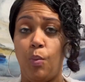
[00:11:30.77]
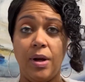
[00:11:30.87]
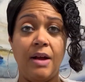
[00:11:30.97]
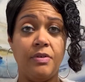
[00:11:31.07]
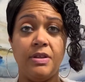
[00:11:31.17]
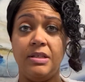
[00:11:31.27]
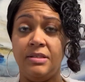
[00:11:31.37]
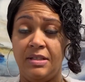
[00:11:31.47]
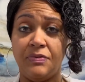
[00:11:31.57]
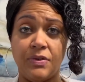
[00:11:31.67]
whatever these
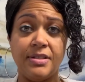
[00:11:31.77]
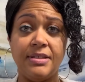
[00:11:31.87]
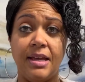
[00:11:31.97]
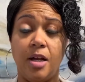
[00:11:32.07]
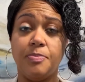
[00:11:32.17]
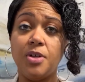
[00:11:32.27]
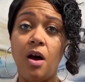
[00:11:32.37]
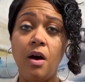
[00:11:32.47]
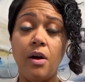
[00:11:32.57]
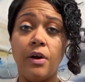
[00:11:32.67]
different setups
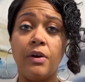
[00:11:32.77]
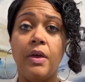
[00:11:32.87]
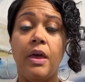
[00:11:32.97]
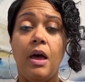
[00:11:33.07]
are,